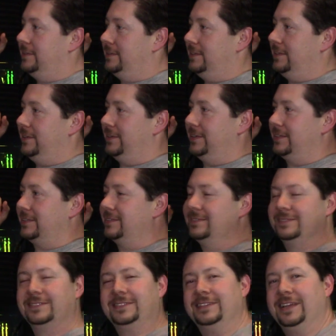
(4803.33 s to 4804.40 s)
there it is.
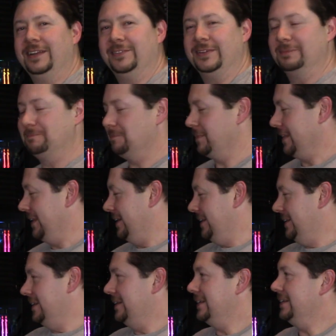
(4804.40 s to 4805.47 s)
There. Anyway,
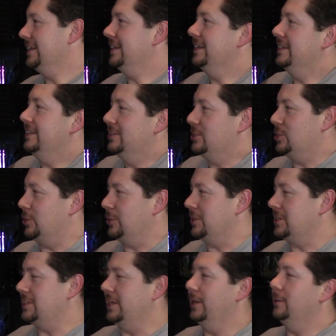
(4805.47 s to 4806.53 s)
shirt
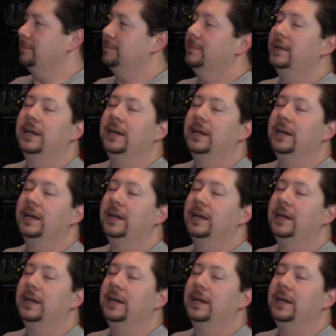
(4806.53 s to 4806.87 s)
doesn't help.